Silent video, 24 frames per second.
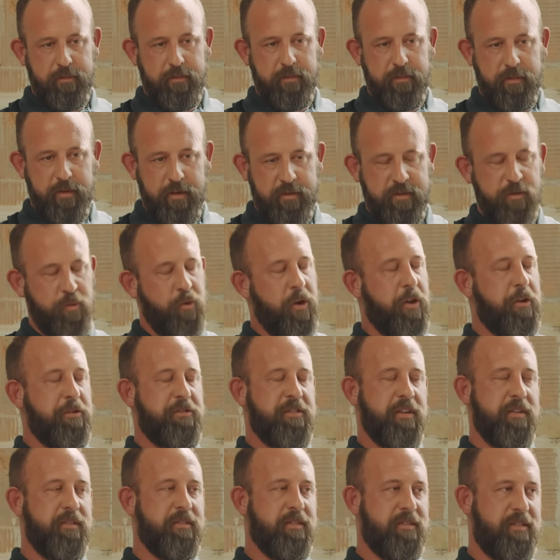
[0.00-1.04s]
it's one of those
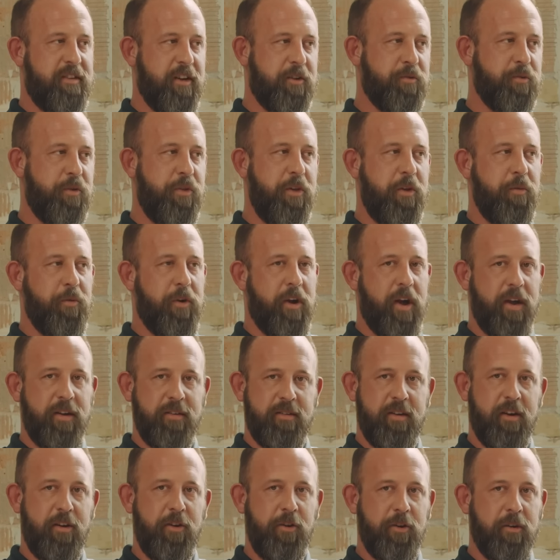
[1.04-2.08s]
things that sticks with you when I can
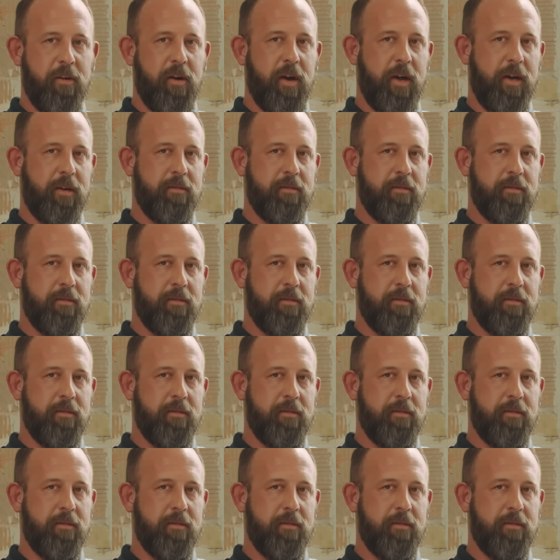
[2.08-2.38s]
tell you